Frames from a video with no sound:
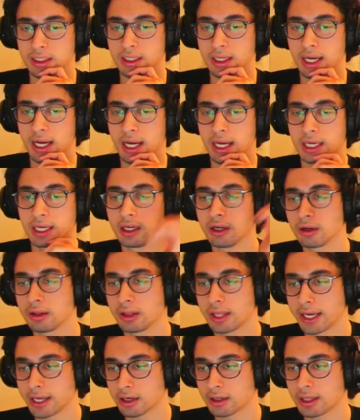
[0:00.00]
I hear
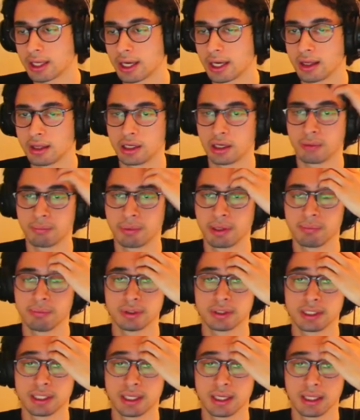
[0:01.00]
later that, people
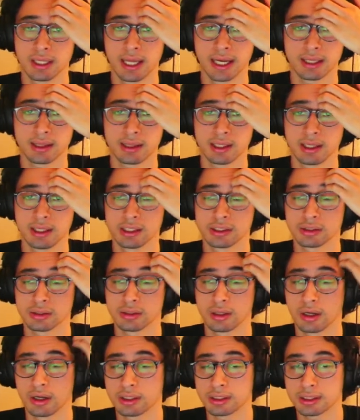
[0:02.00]
didn't like the initial
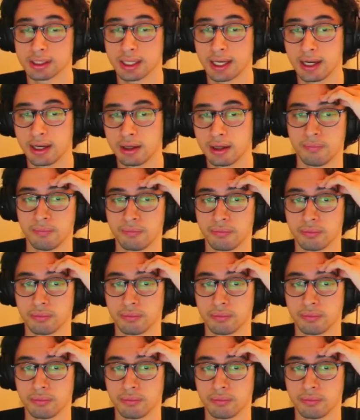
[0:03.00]
art style,